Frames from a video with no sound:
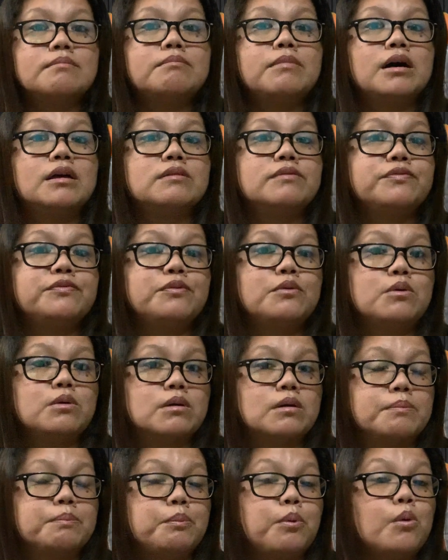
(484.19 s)
But
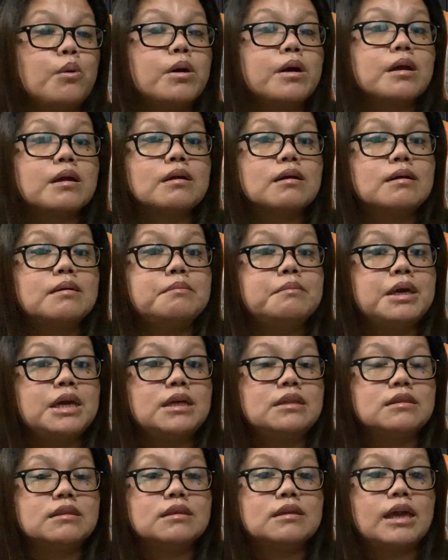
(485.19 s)
for pork,
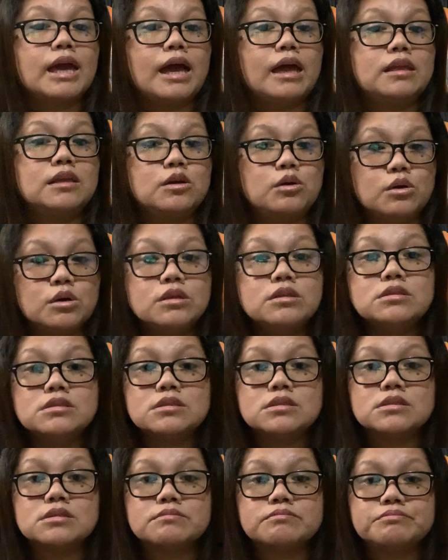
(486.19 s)
meat, canned
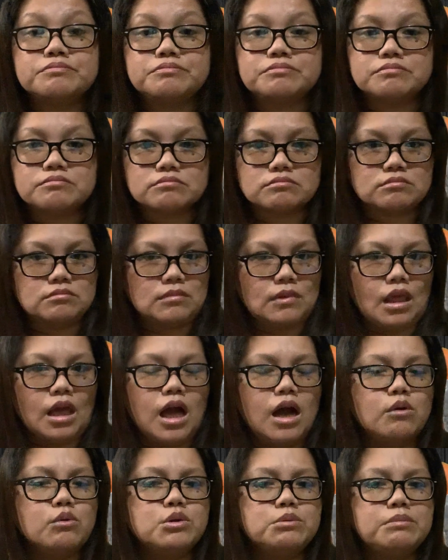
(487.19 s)
goods,
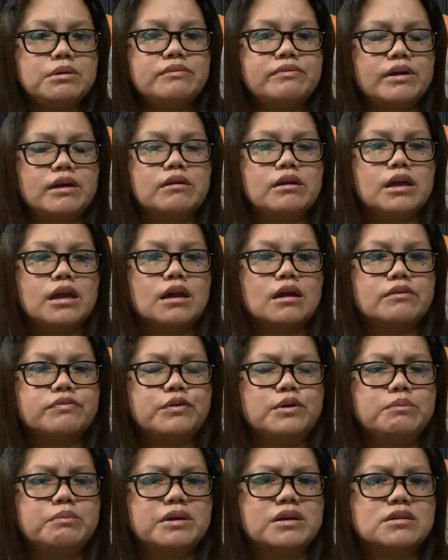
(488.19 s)
I would be very
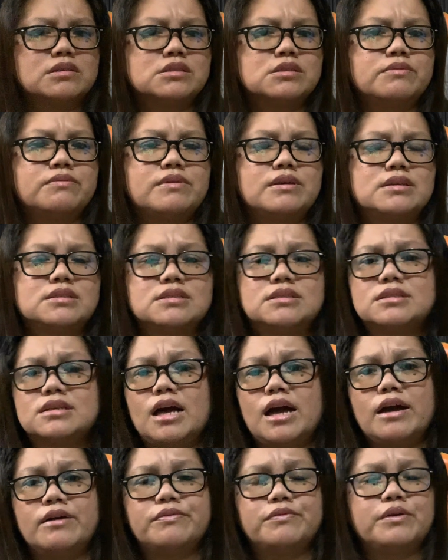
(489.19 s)
careful because of this
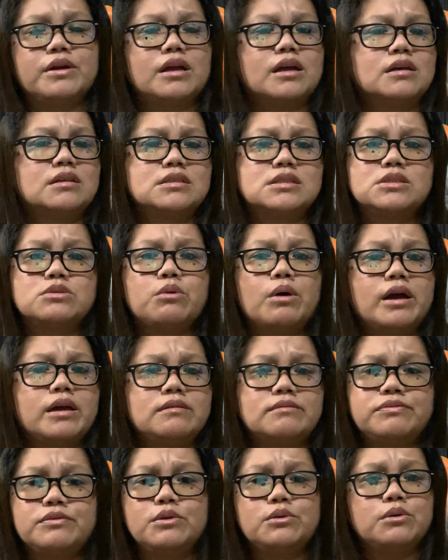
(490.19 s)
African
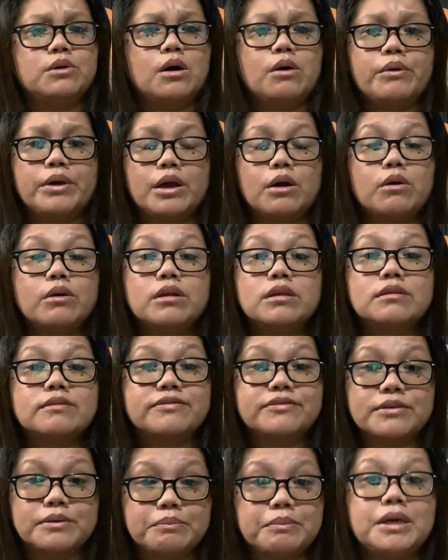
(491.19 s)
swine flu going on in
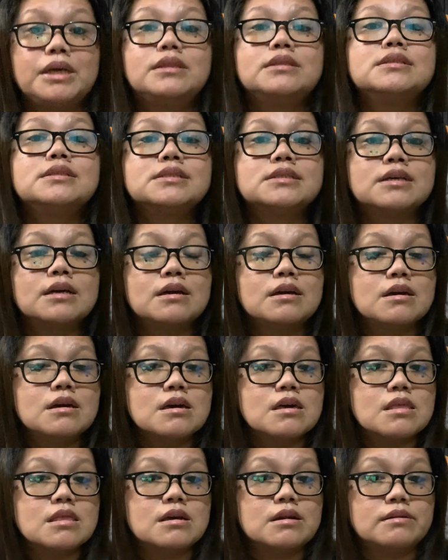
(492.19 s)
the Philippines.
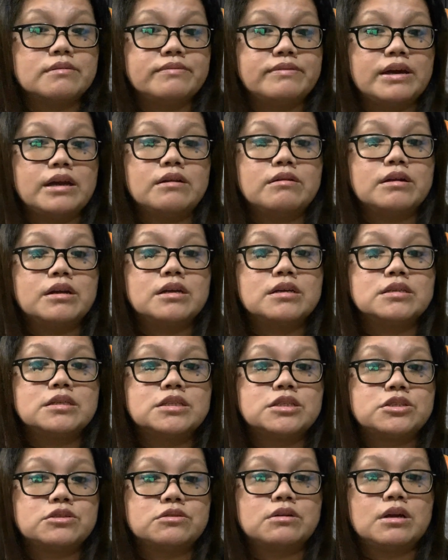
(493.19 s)
They're very
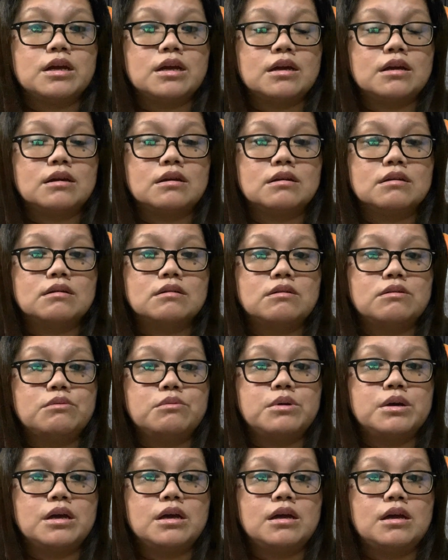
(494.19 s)
strict
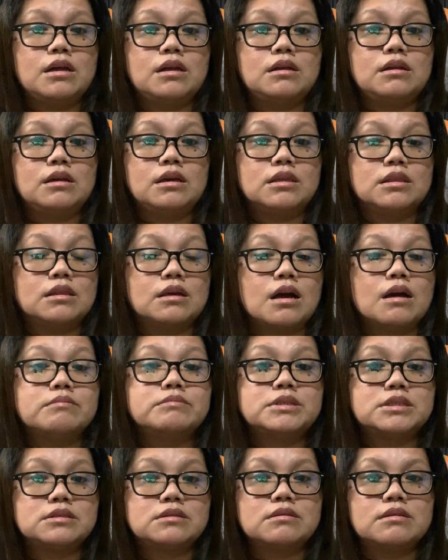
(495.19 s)
when it
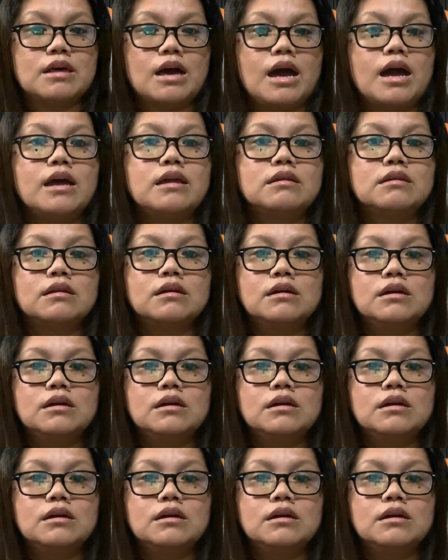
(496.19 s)
comes to that.